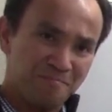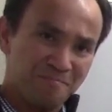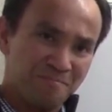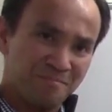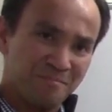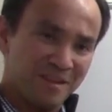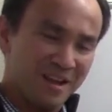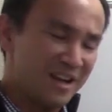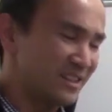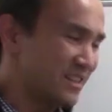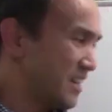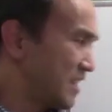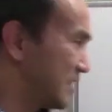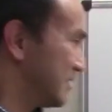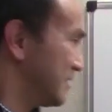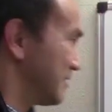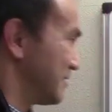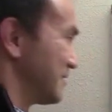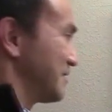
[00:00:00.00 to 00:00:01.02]
And
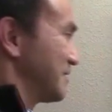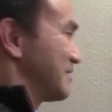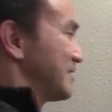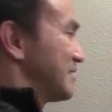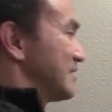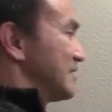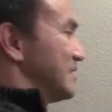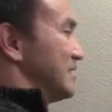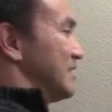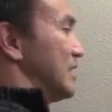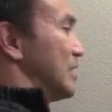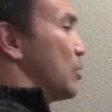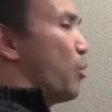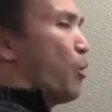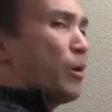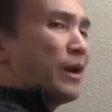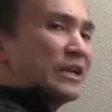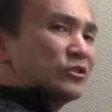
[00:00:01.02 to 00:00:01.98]
then according